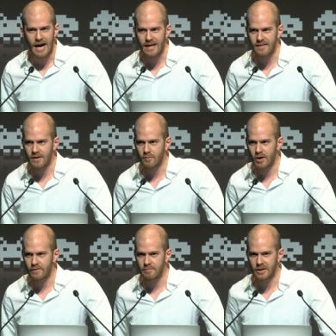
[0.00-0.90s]
I think one
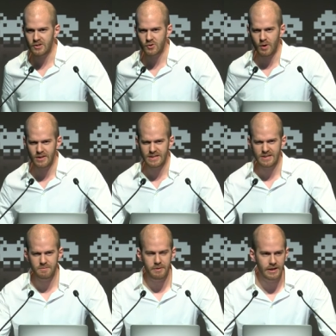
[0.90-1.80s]
of the biggest ones
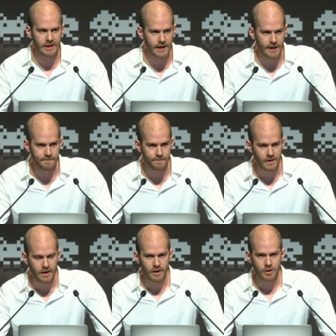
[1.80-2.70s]
has been,
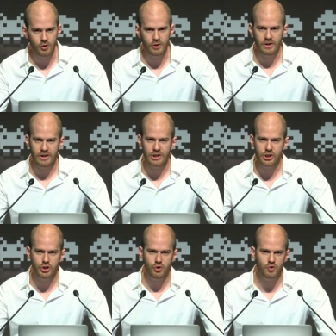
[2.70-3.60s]
the
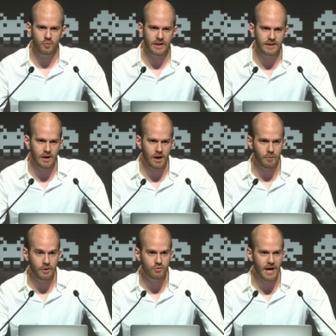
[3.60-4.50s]
issues with
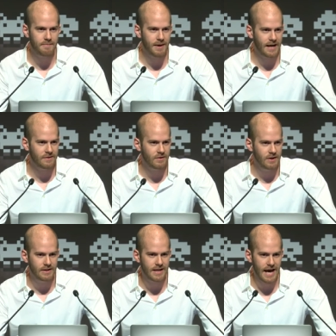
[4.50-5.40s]
RedBand
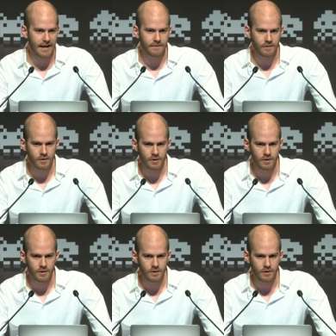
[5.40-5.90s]
that